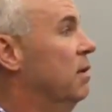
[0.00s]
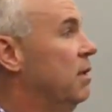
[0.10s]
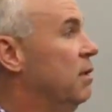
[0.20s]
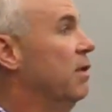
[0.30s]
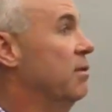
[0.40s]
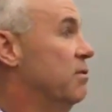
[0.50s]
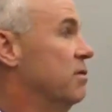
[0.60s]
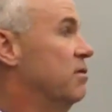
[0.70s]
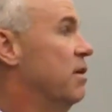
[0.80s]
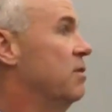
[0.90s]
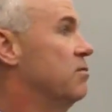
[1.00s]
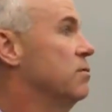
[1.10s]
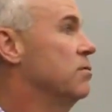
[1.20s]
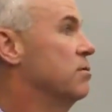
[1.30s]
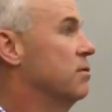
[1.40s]
You know, that's the sad
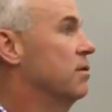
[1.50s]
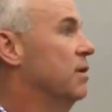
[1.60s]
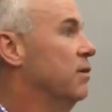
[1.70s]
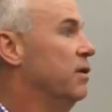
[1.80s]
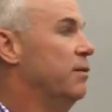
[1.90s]
truth. You know,